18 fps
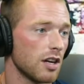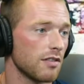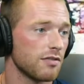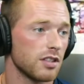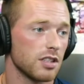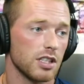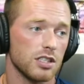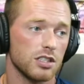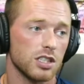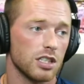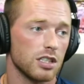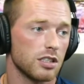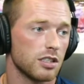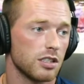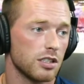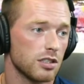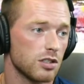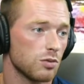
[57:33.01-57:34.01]
I feel like
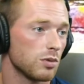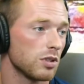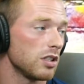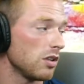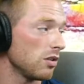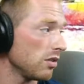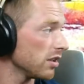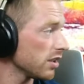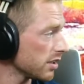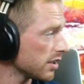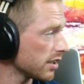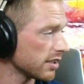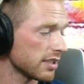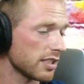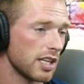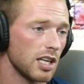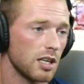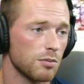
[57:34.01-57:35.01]
Jalen Hurts, we know this,
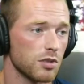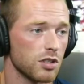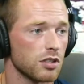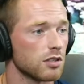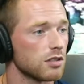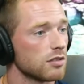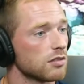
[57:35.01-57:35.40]
he's a gamer.